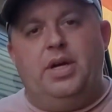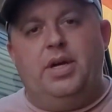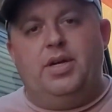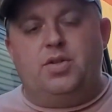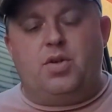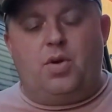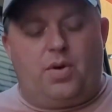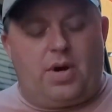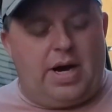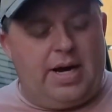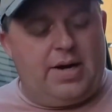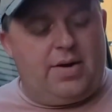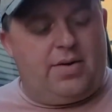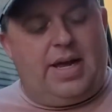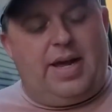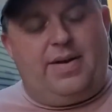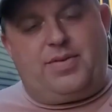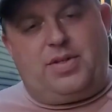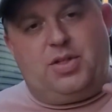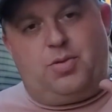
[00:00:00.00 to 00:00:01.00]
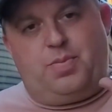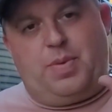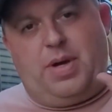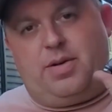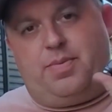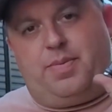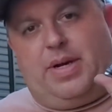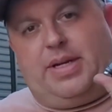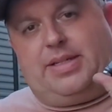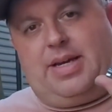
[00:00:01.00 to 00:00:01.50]
so I don't have to
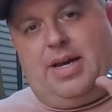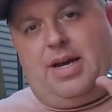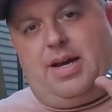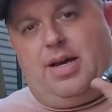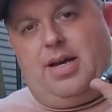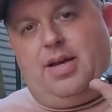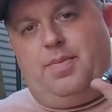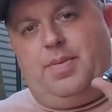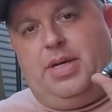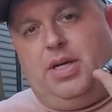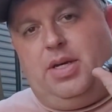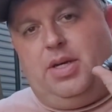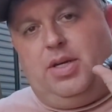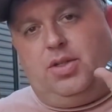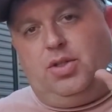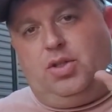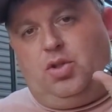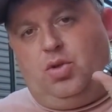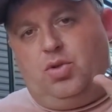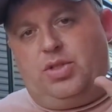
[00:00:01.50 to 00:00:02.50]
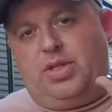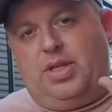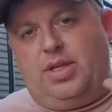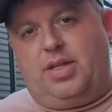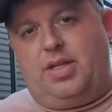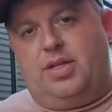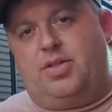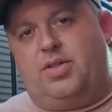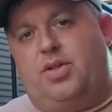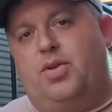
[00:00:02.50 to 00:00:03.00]
spend my time using
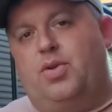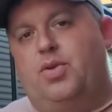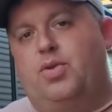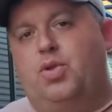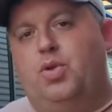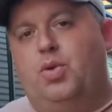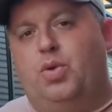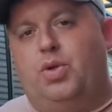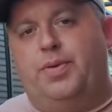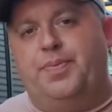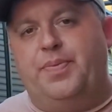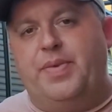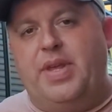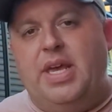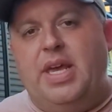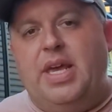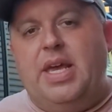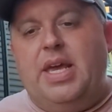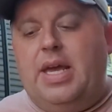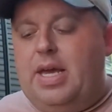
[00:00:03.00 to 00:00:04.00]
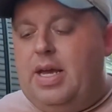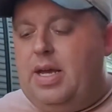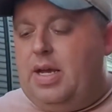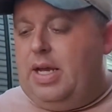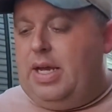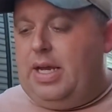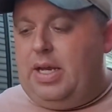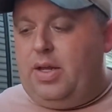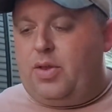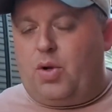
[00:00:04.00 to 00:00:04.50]
this little tool.
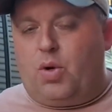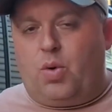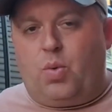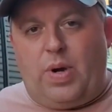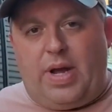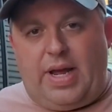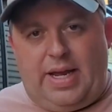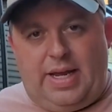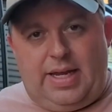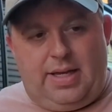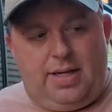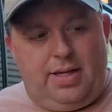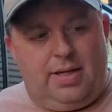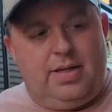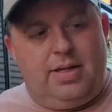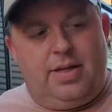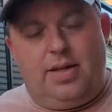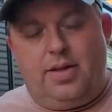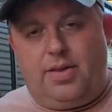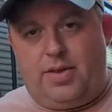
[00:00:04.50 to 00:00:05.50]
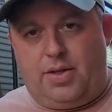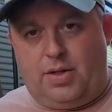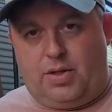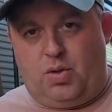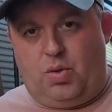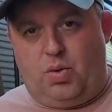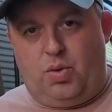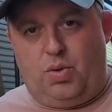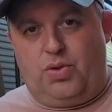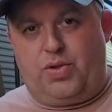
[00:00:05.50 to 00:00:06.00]
Either way, the
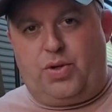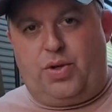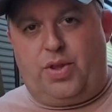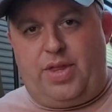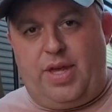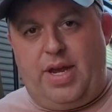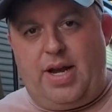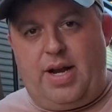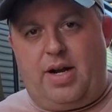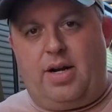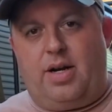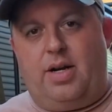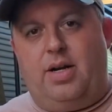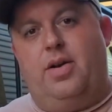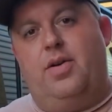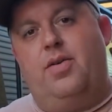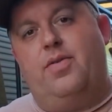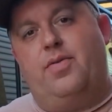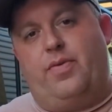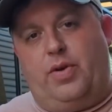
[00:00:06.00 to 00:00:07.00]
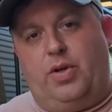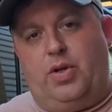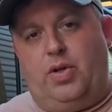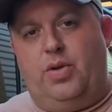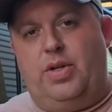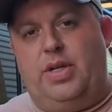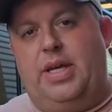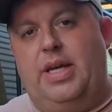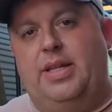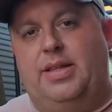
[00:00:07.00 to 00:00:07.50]
tools are there for
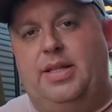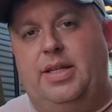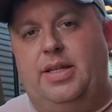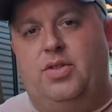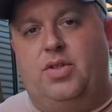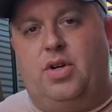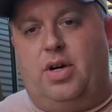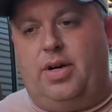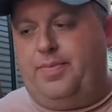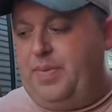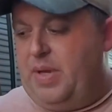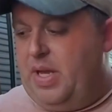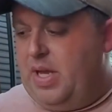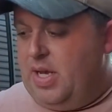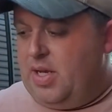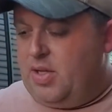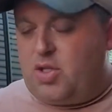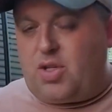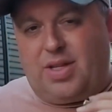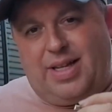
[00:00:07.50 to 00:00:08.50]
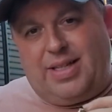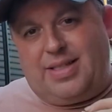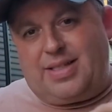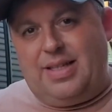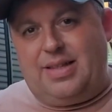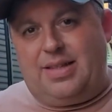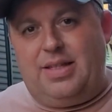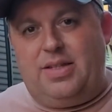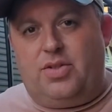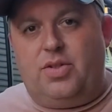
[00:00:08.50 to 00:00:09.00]
you to get these on. So let's
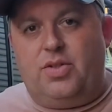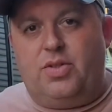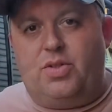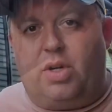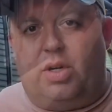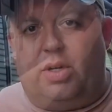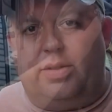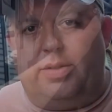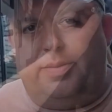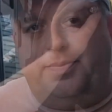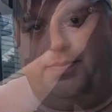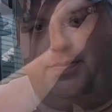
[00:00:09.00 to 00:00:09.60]
get these installed.